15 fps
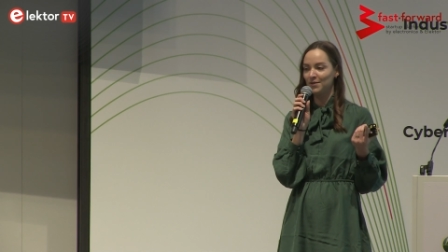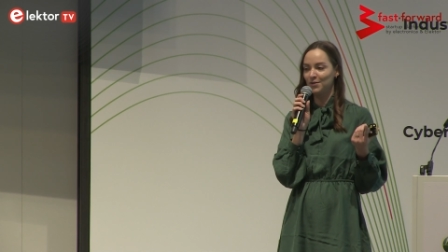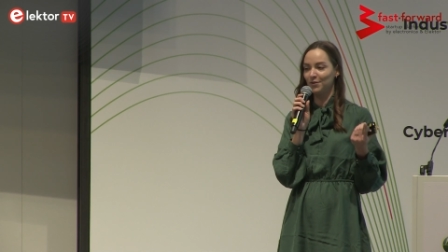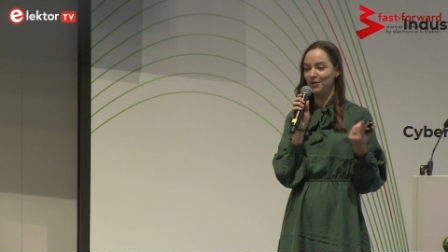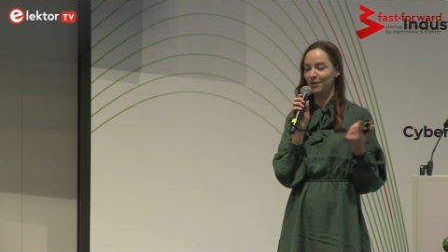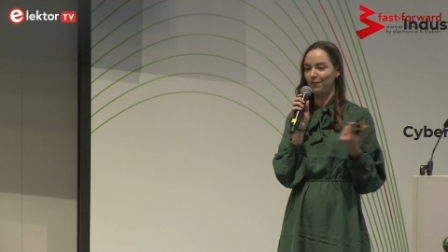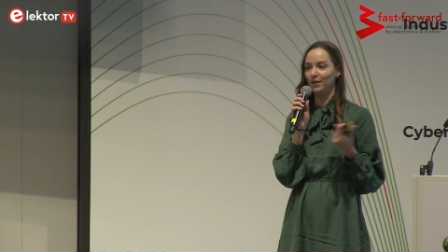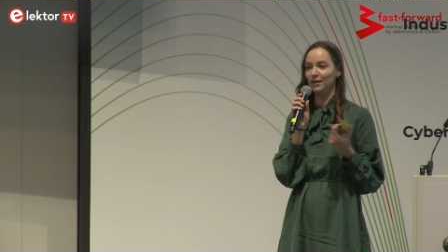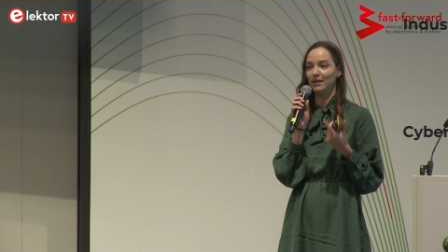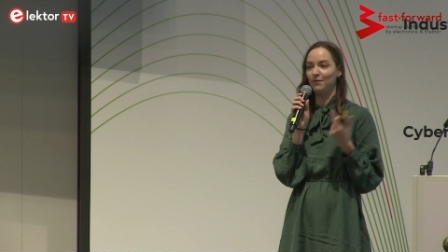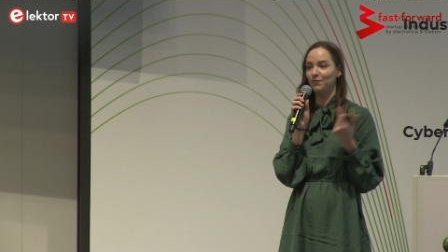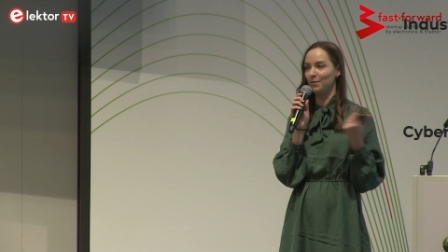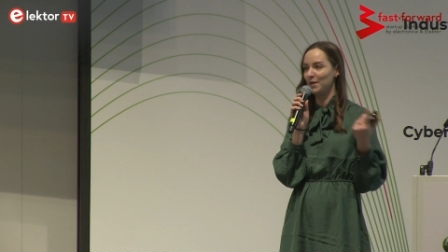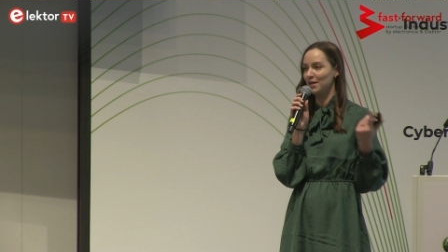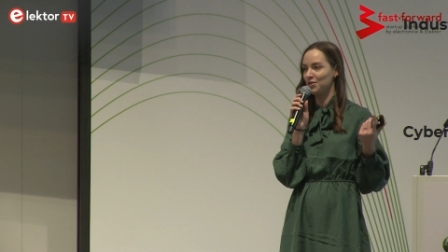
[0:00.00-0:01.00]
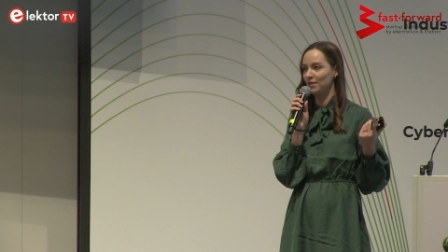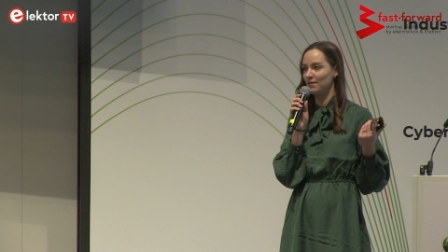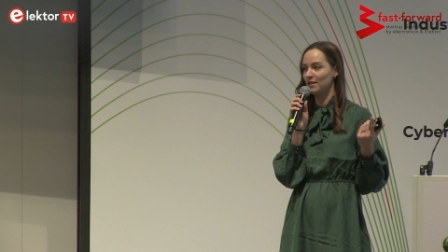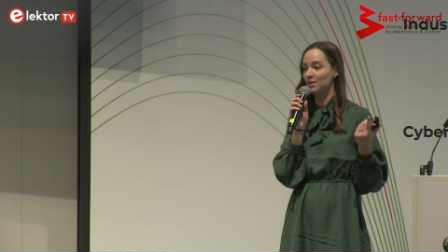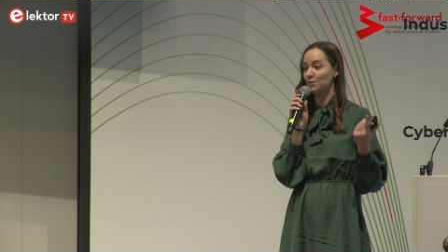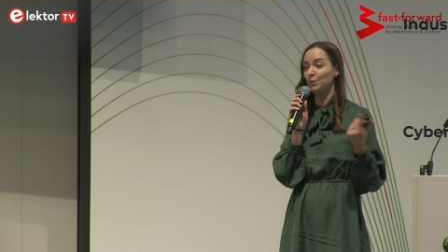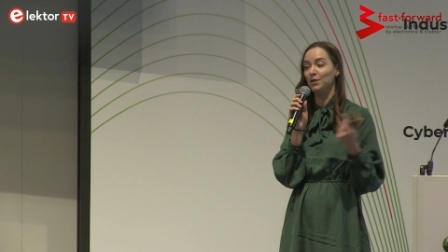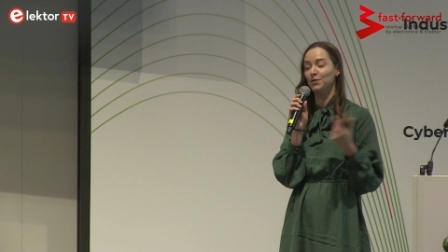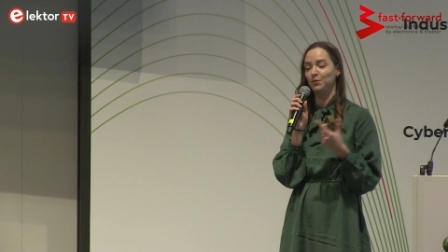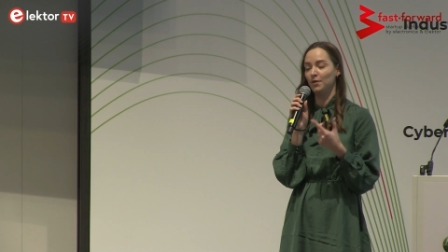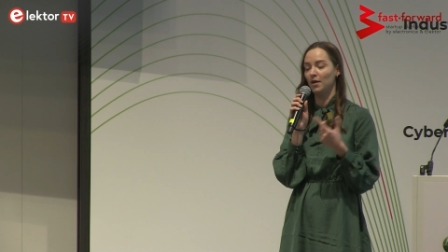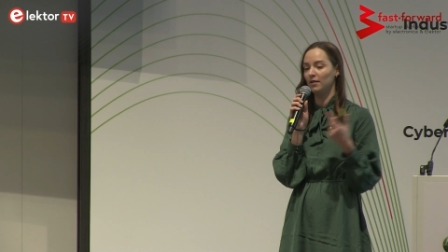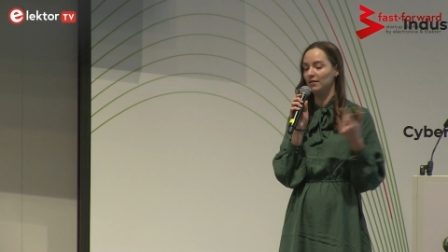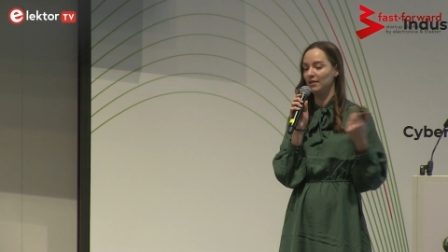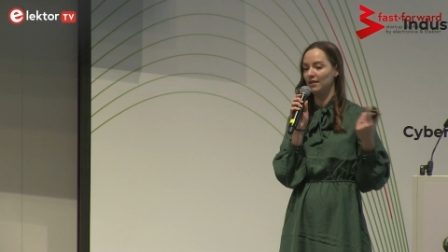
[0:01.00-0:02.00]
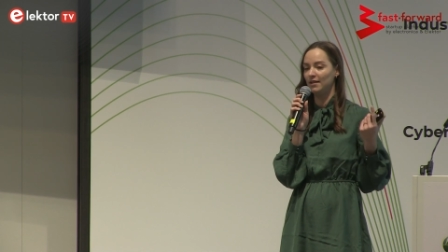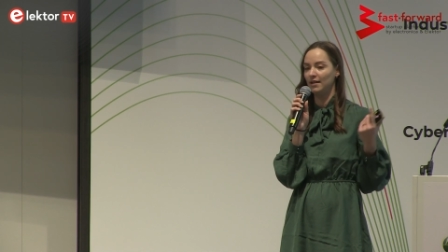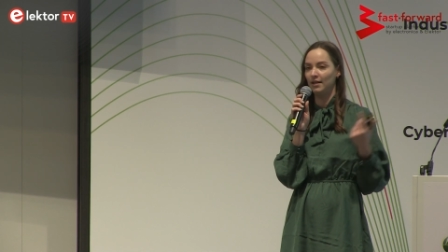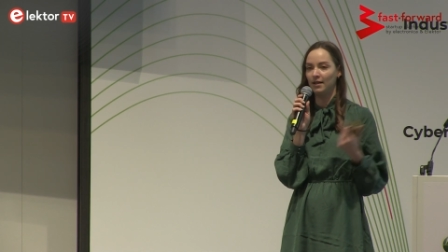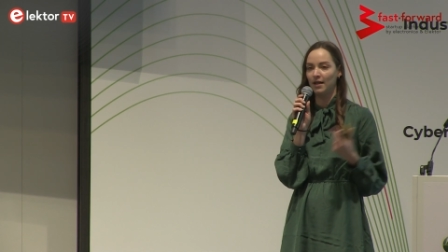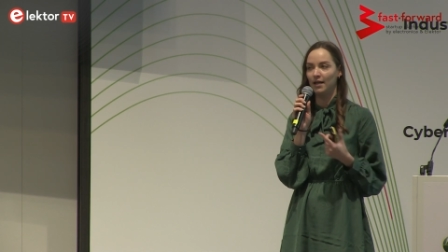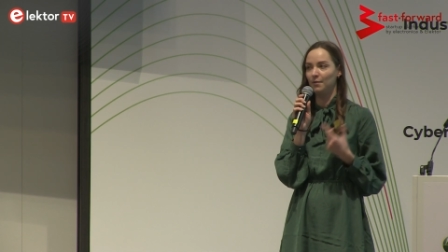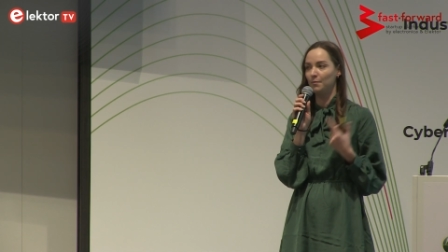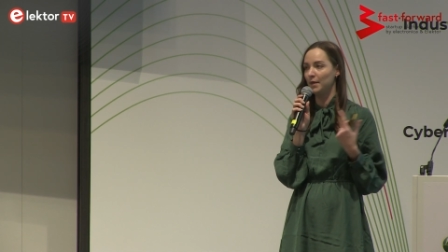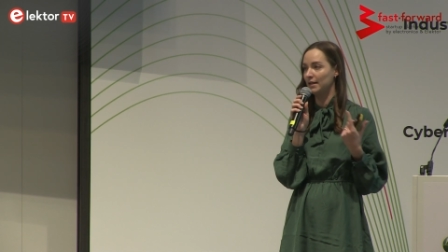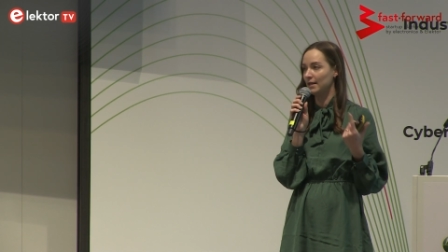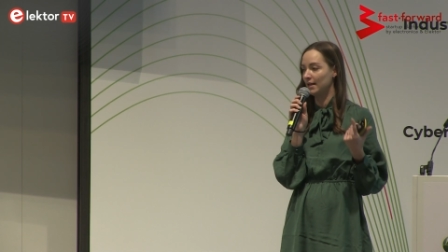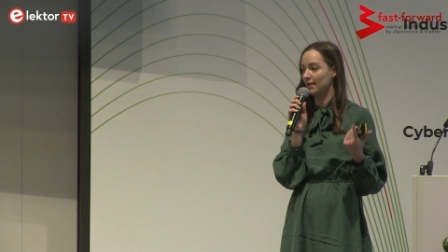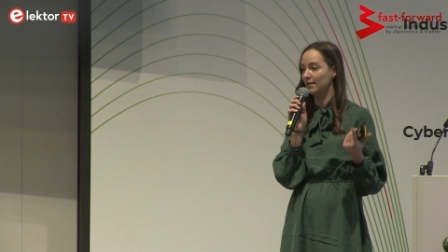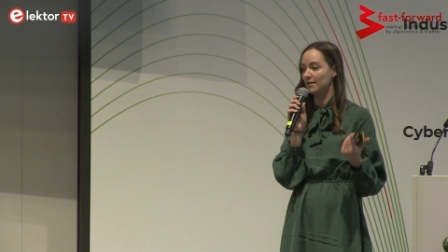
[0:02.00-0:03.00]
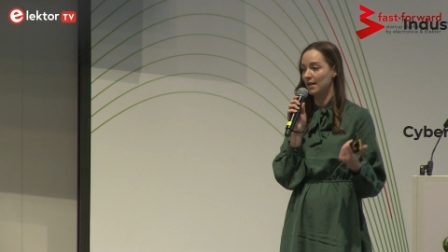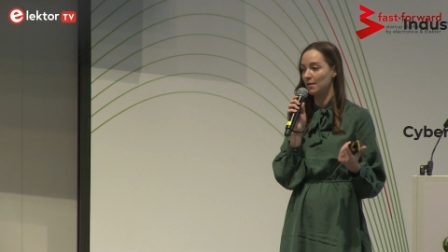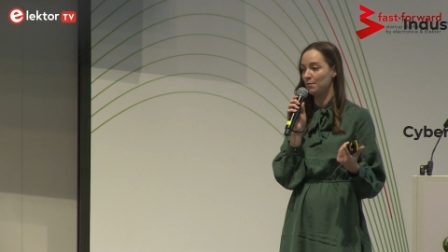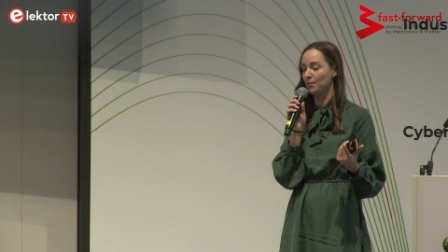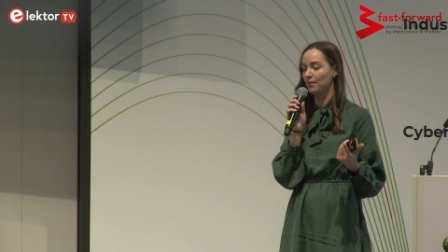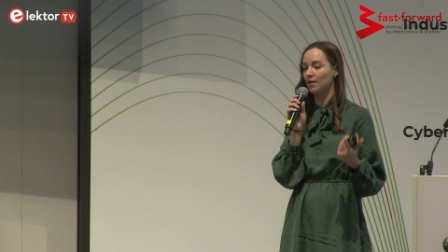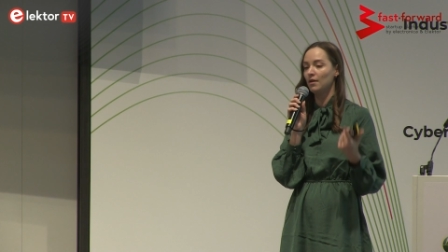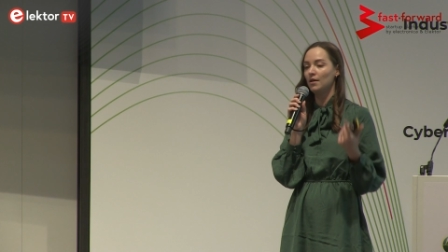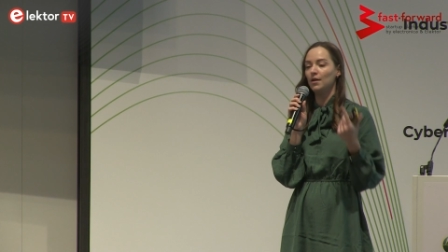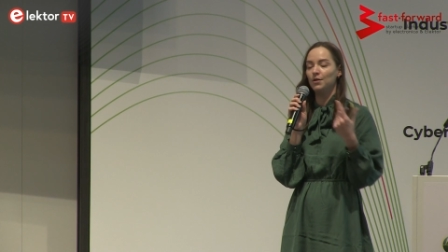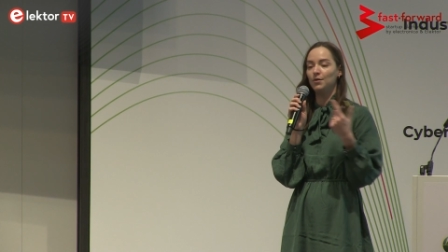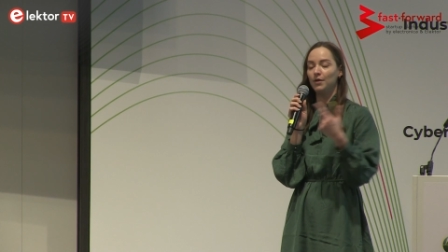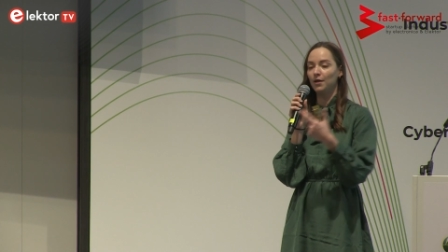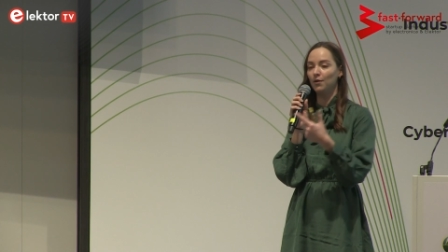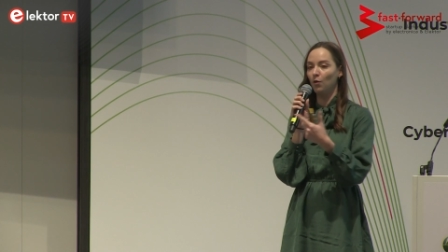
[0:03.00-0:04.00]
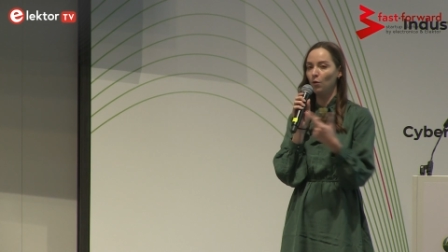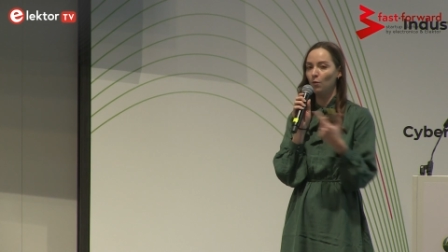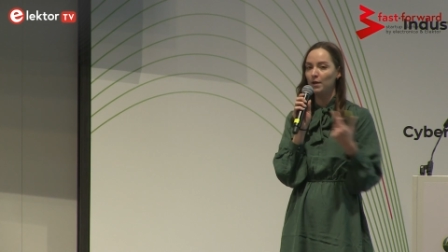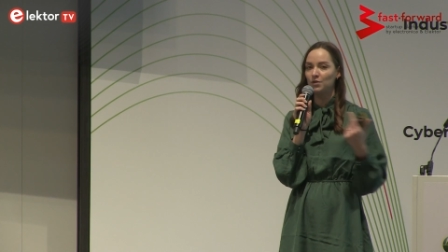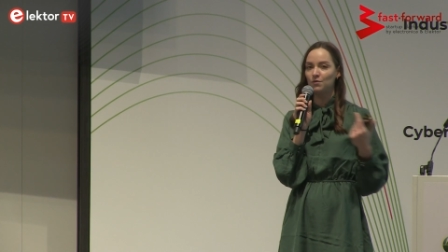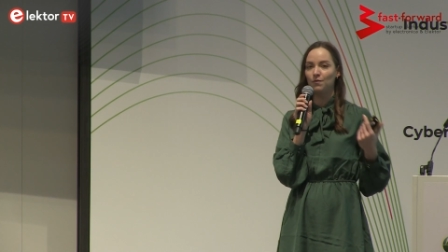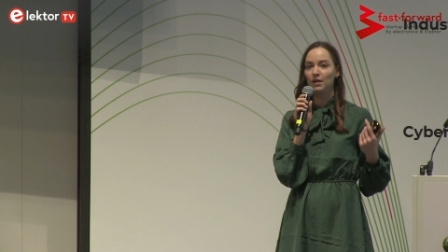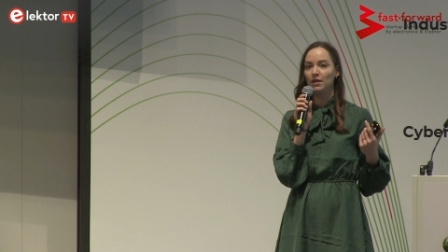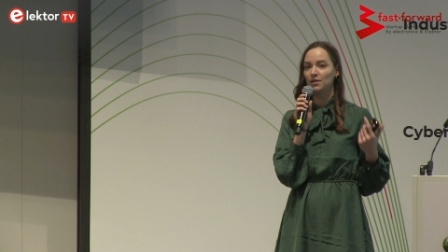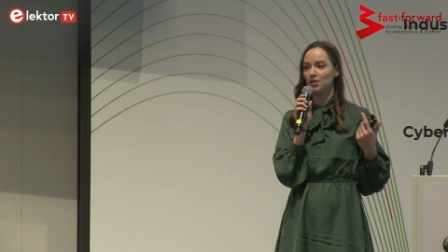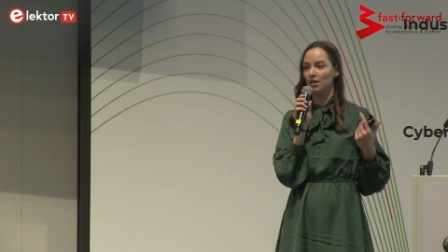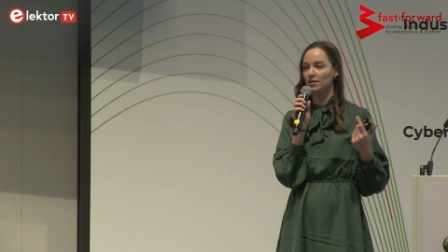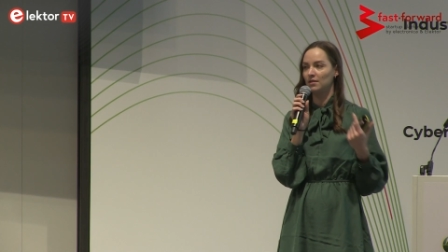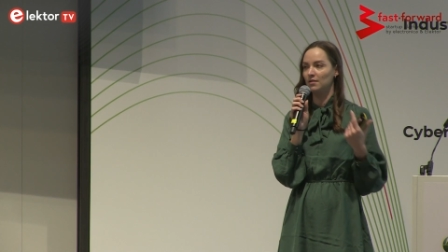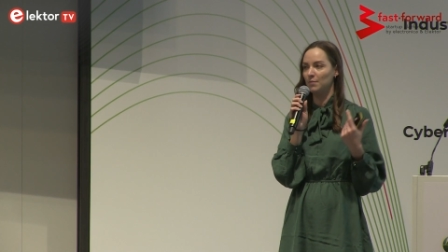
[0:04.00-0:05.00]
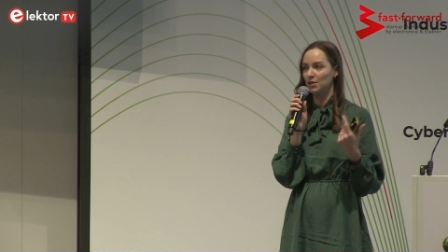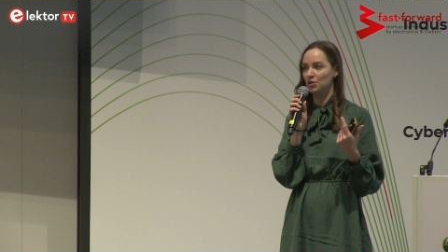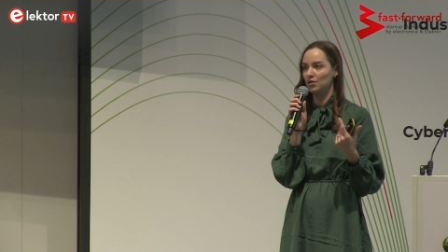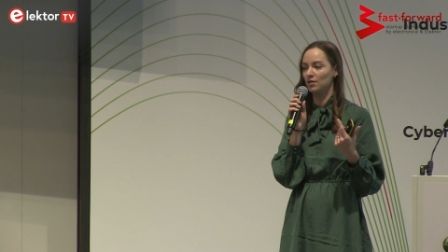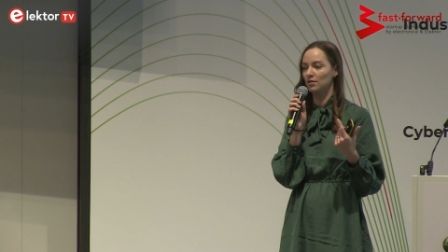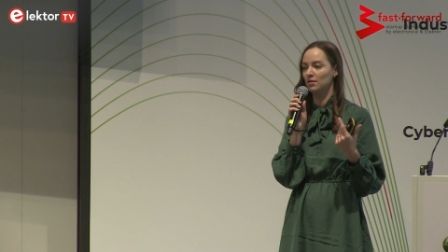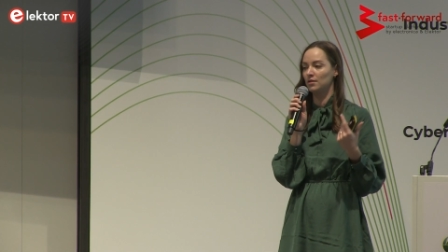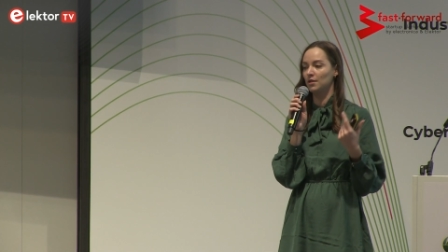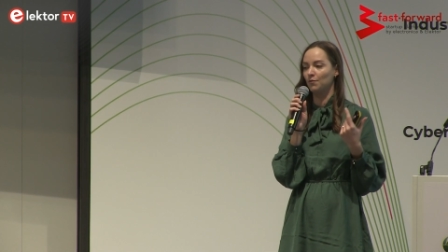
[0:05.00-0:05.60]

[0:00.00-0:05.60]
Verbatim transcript: So differently from AGVs, we do not need any kind of magnetic tape you can always readjust the missions.